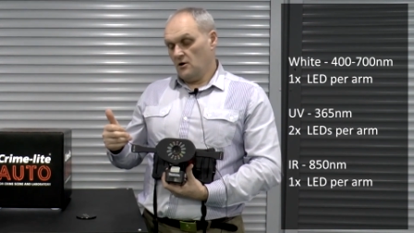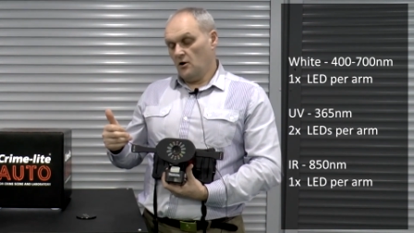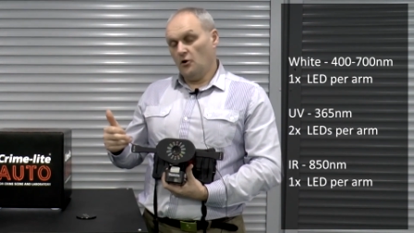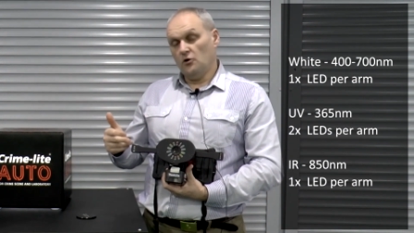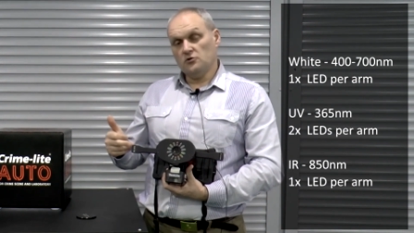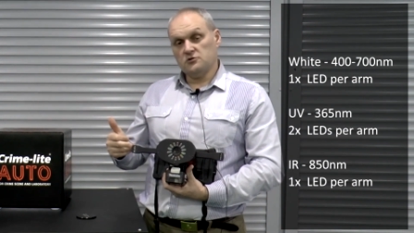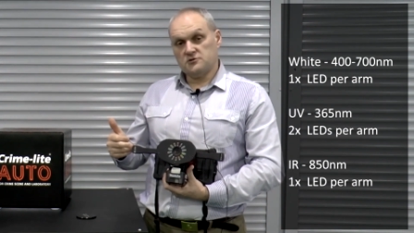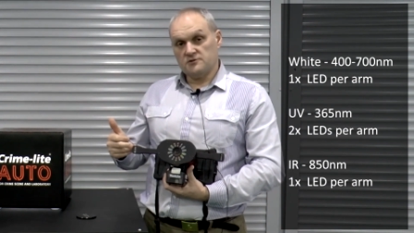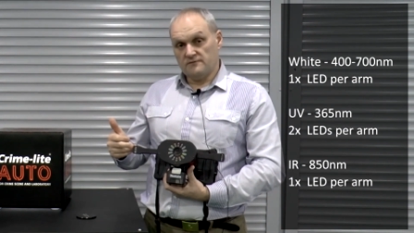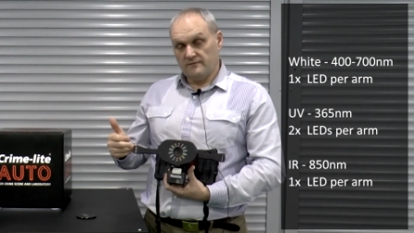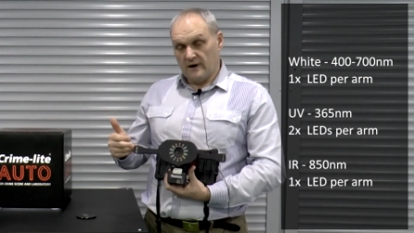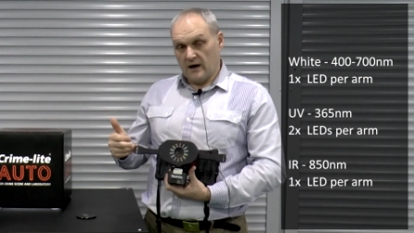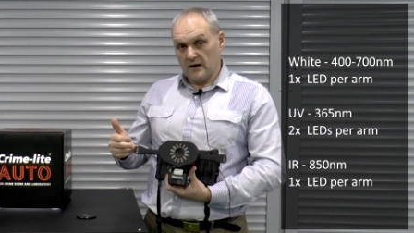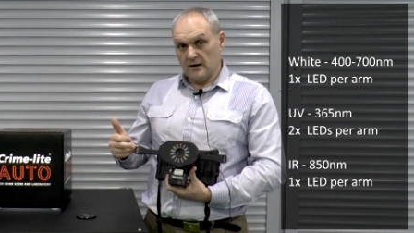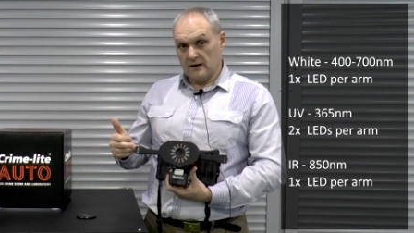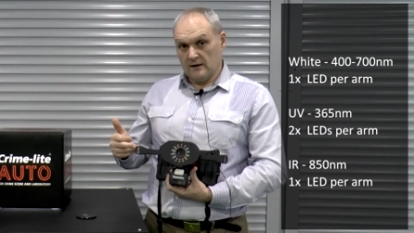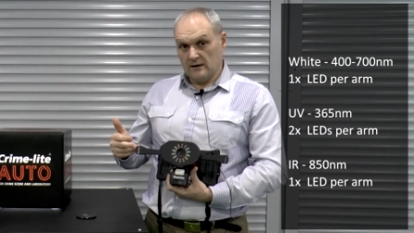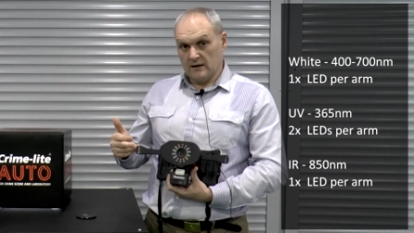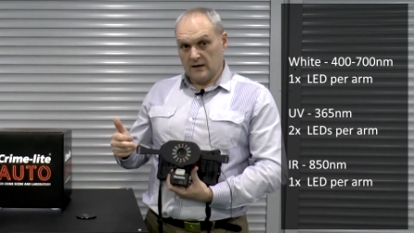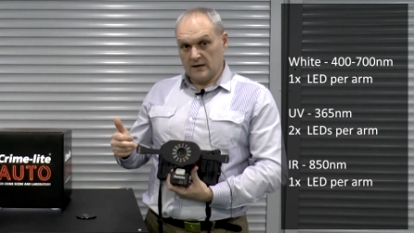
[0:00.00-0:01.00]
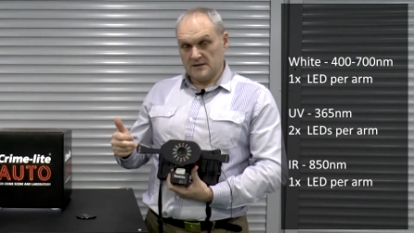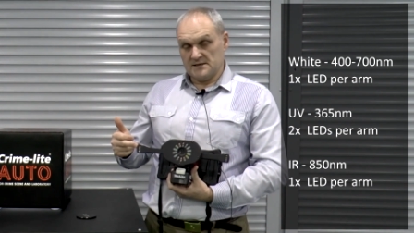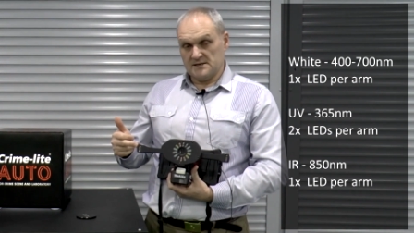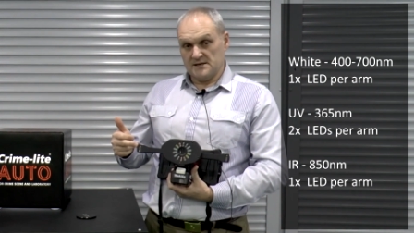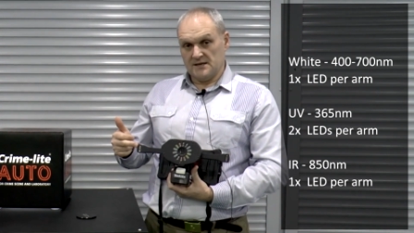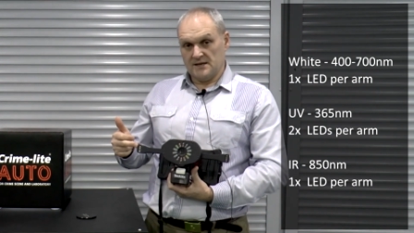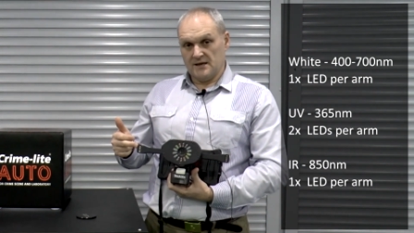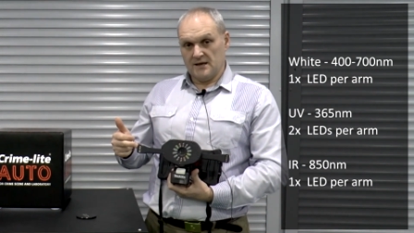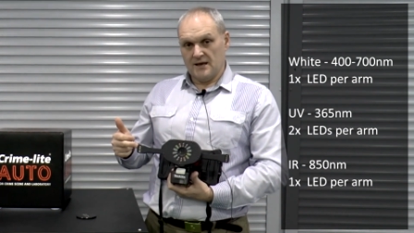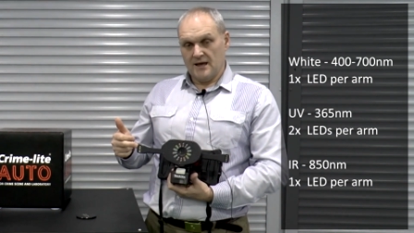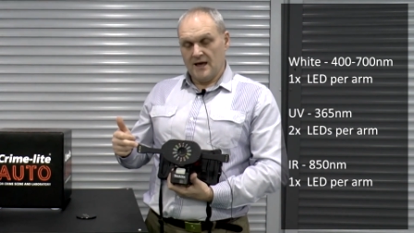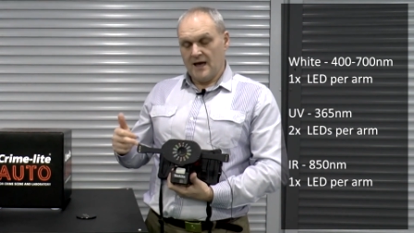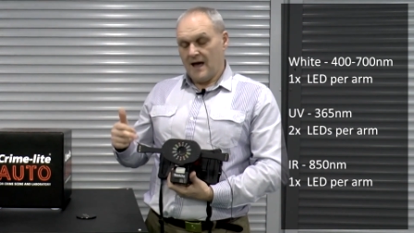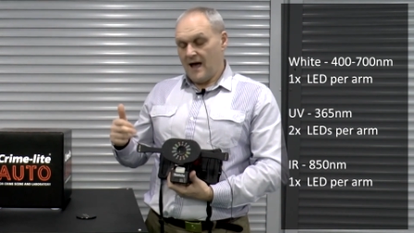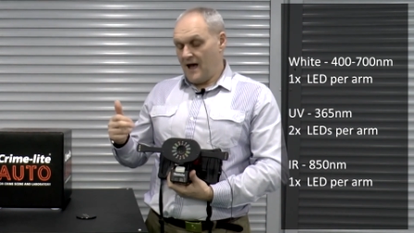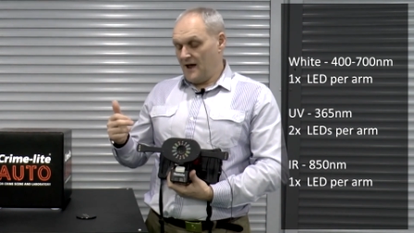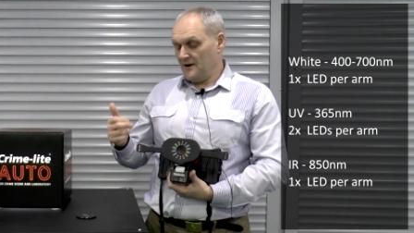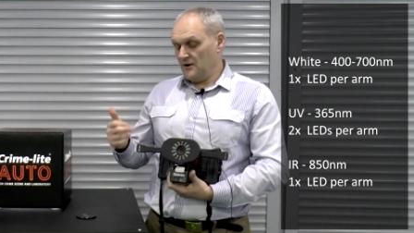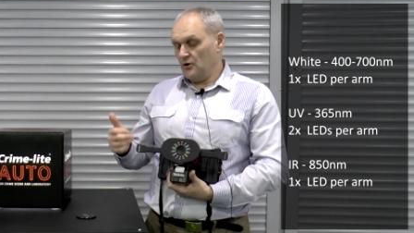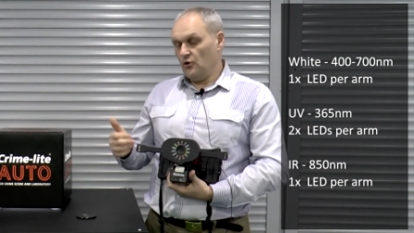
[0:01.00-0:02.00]
ultraviolet lighting
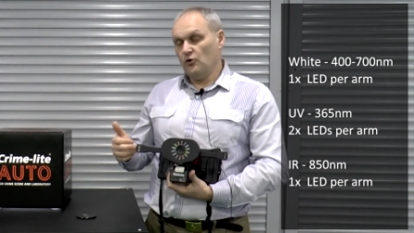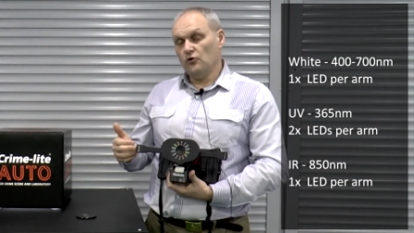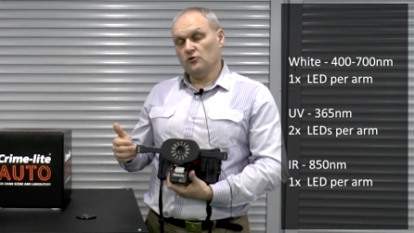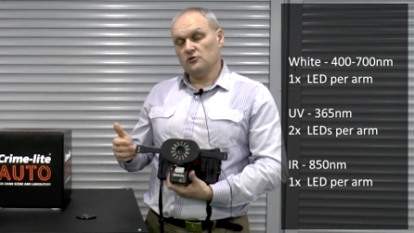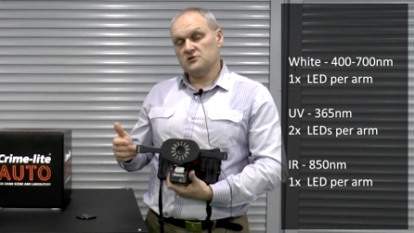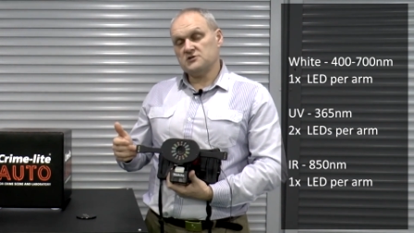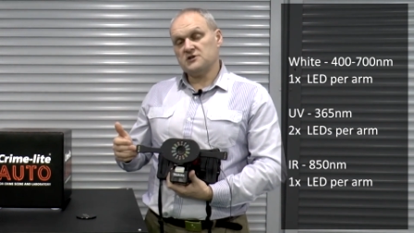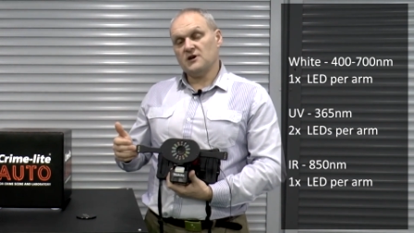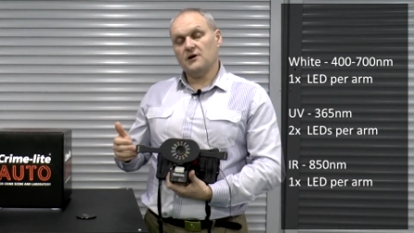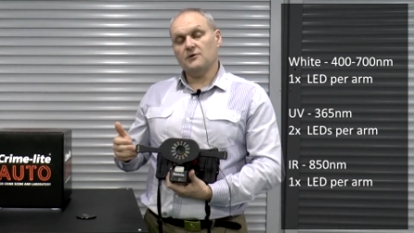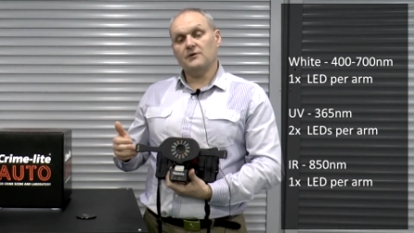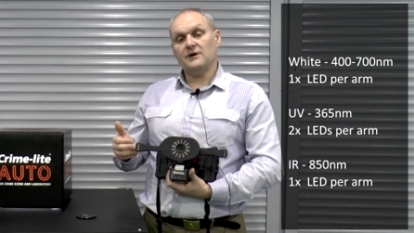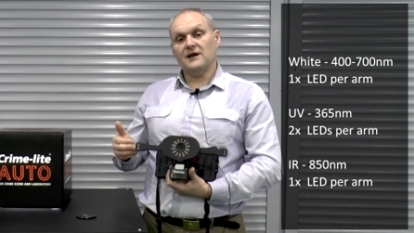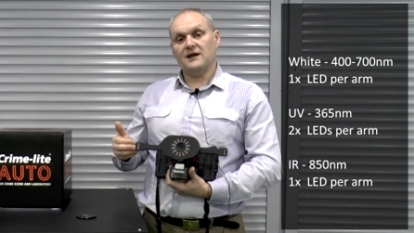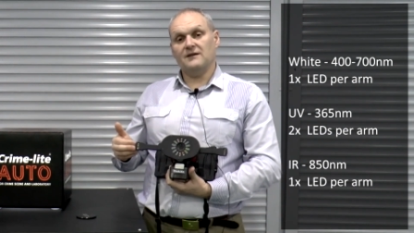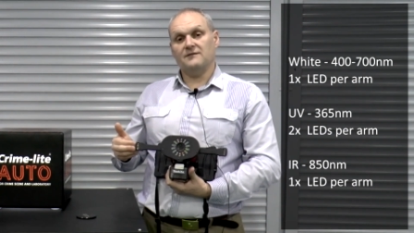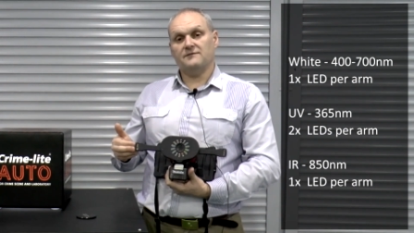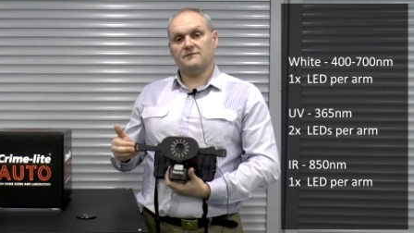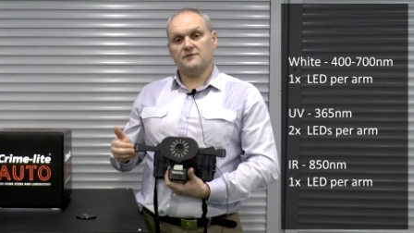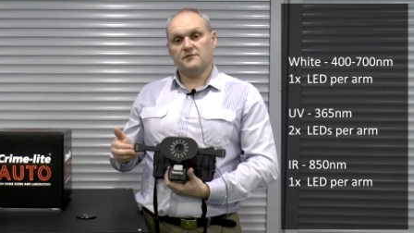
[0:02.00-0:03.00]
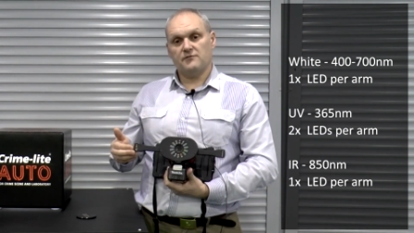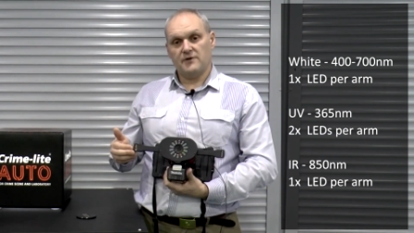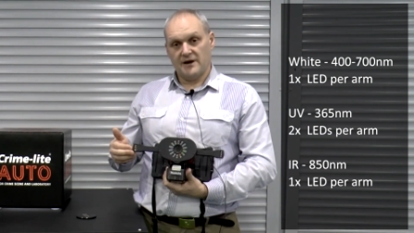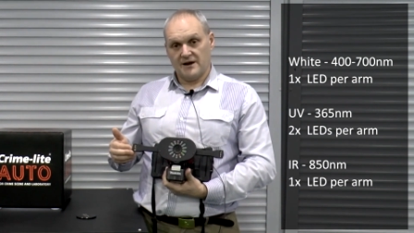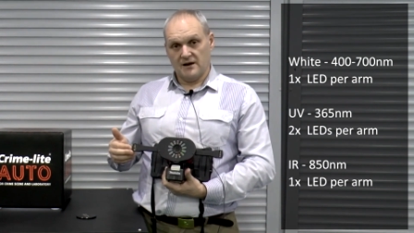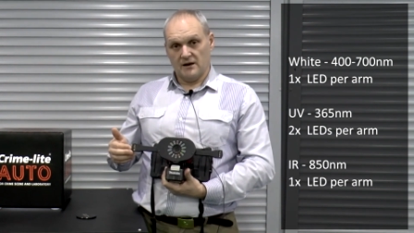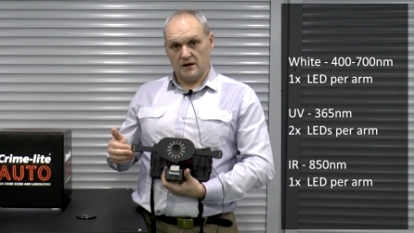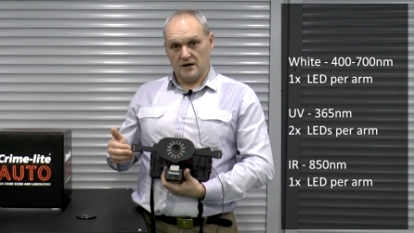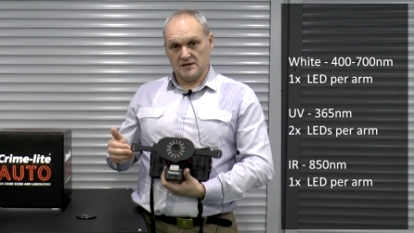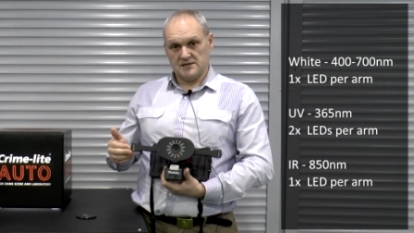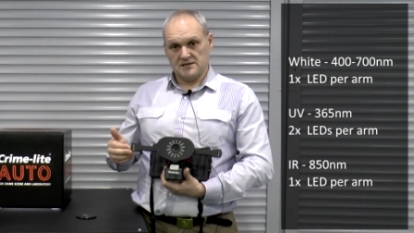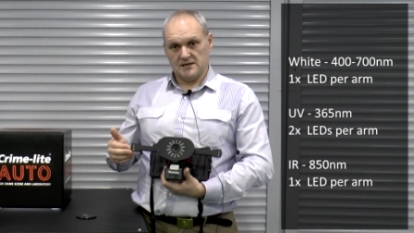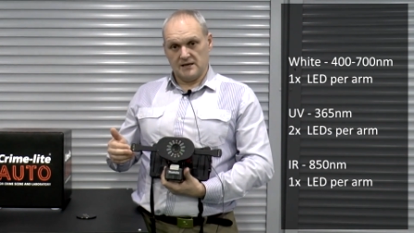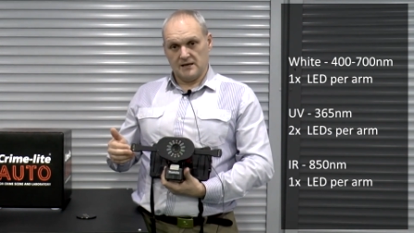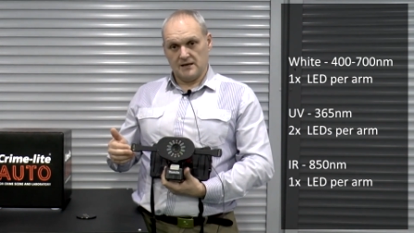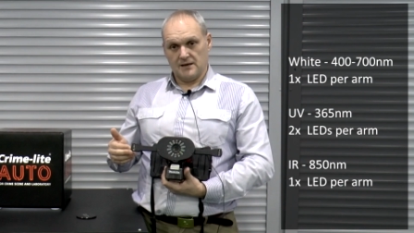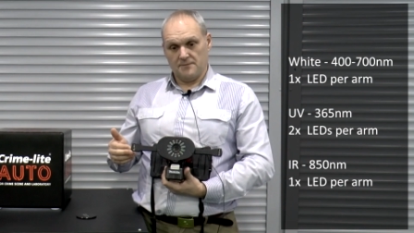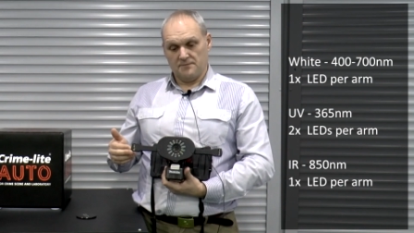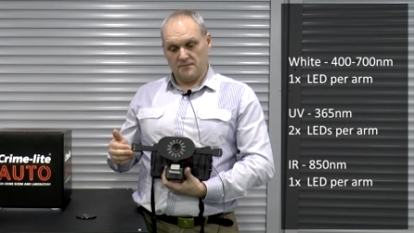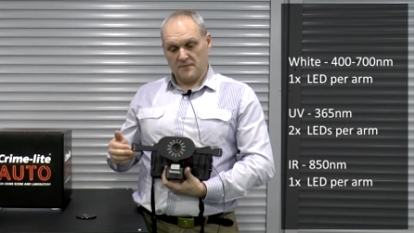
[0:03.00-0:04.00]
and also infrared lighting.